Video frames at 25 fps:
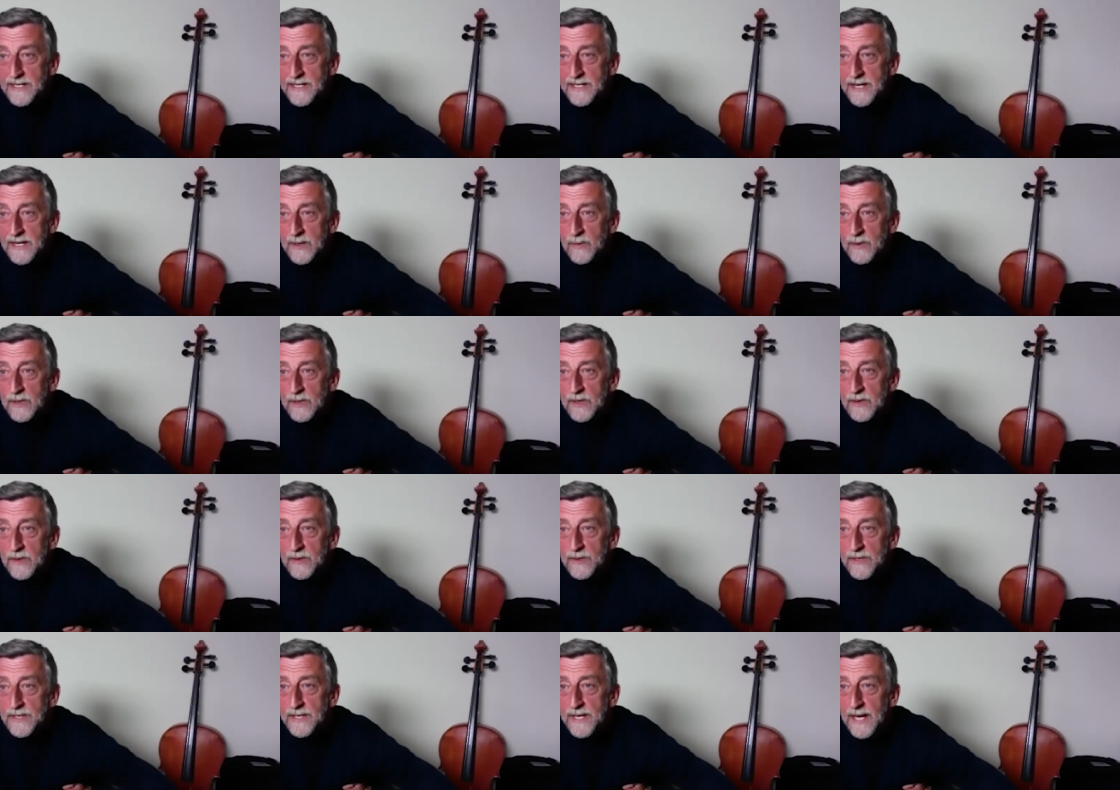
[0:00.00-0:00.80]
anyone
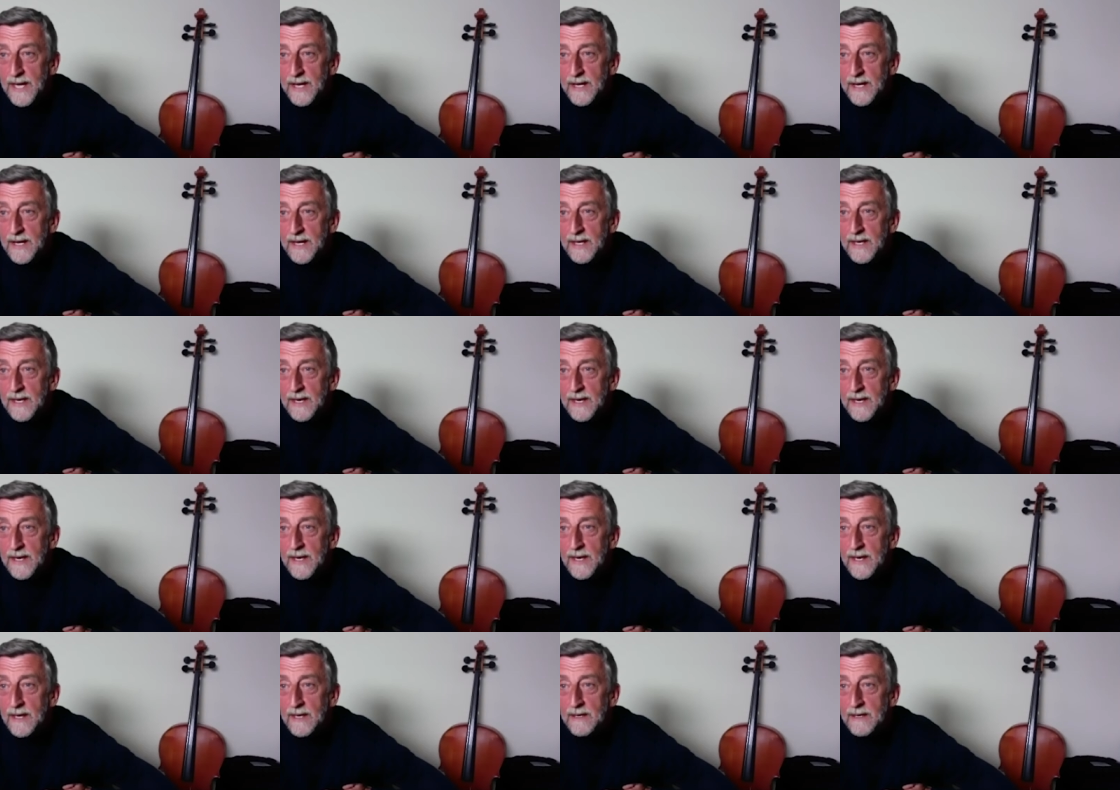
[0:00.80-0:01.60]
who's attending
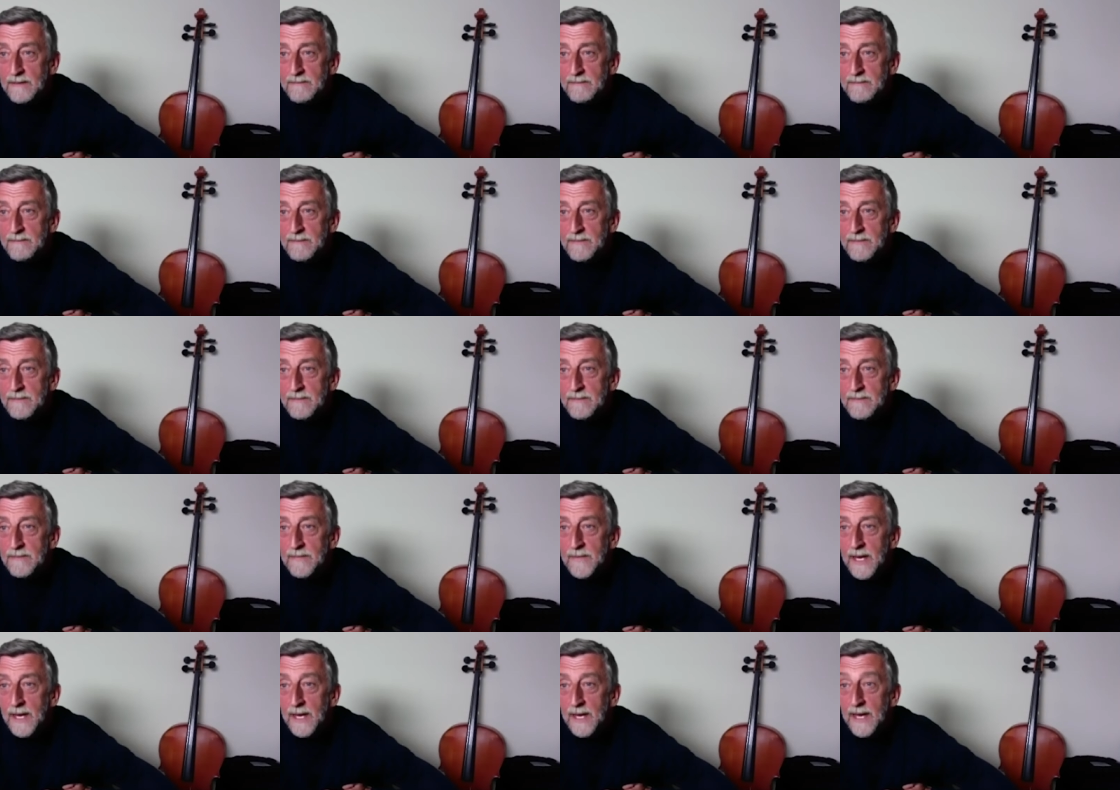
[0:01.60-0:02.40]
yet?
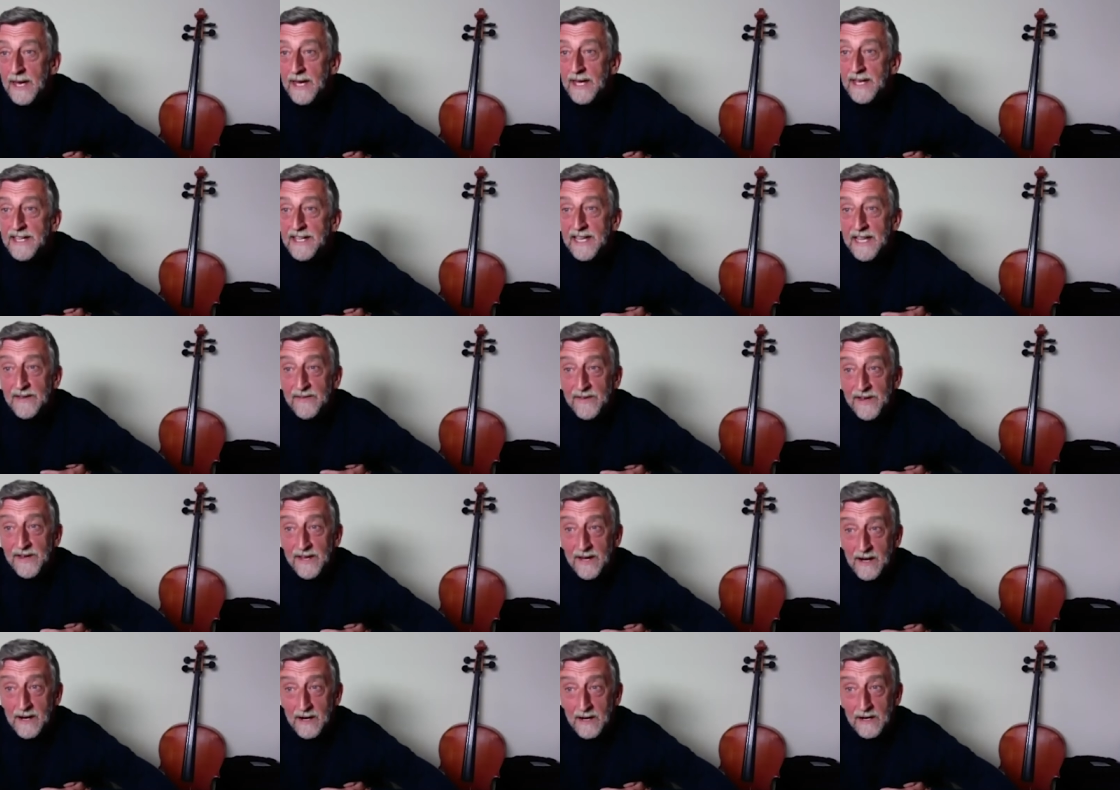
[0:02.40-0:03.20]
David
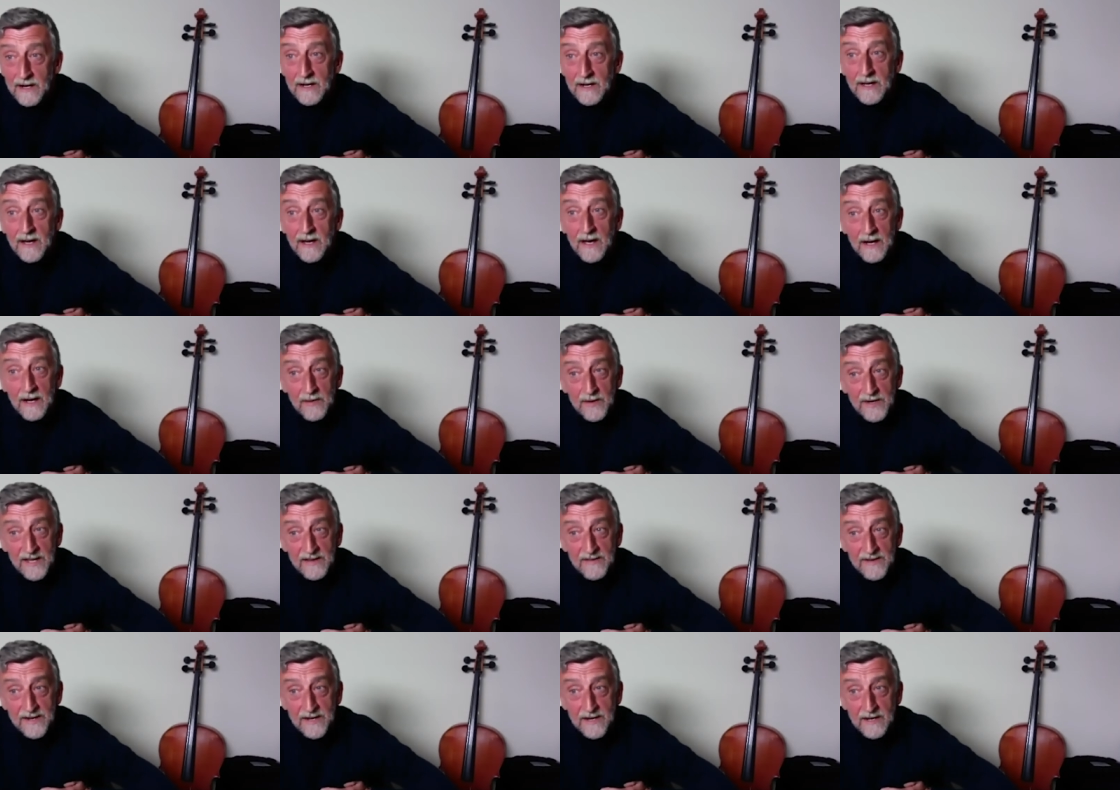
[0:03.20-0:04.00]
R. Hello,
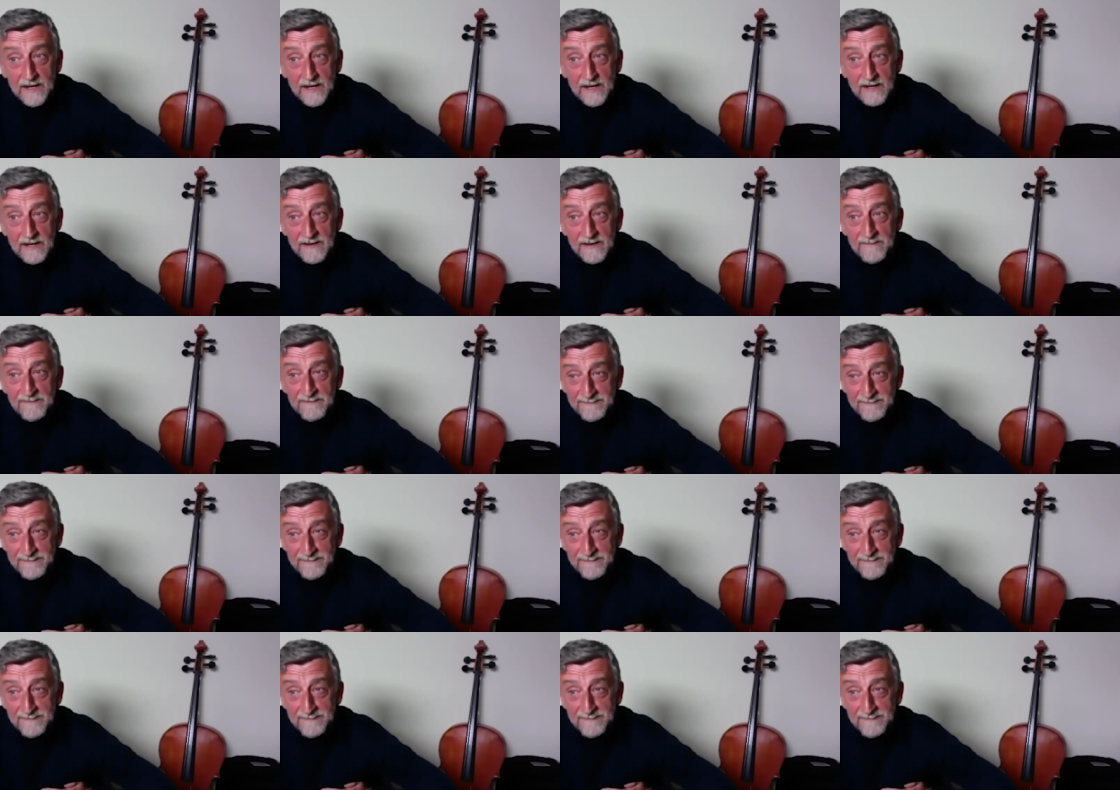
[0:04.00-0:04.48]
David R.